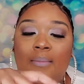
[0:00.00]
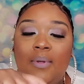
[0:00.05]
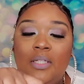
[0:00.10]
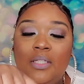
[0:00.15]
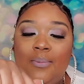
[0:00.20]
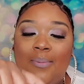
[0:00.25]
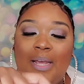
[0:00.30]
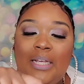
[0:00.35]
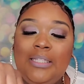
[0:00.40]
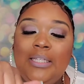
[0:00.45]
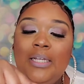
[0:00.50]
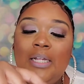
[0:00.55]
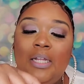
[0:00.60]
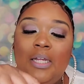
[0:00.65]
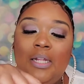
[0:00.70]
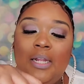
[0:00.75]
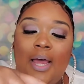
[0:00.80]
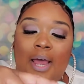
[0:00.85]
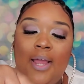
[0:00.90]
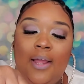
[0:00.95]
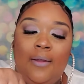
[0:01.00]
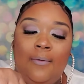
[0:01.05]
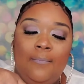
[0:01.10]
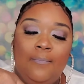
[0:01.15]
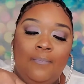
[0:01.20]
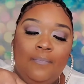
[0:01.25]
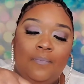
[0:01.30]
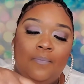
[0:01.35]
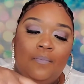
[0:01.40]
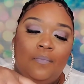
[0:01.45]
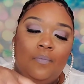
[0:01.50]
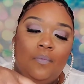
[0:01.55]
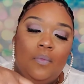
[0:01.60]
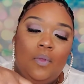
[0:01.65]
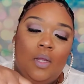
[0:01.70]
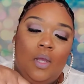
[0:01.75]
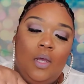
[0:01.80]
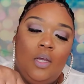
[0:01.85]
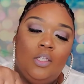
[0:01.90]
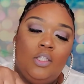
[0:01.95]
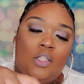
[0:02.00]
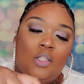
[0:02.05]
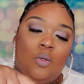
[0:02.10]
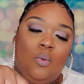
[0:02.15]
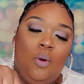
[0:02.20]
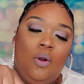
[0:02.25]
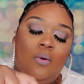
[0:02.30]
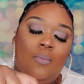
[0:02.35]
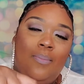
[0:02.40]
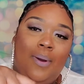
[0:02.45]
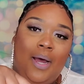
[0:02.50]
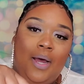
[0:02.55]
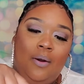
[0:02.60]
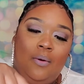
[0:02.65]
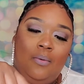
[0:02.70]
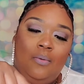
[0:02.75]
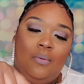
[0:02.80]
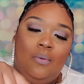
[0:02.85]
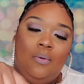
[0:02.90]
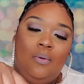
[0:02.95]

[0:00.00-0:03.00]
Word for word: It's basically like a squirt bottle.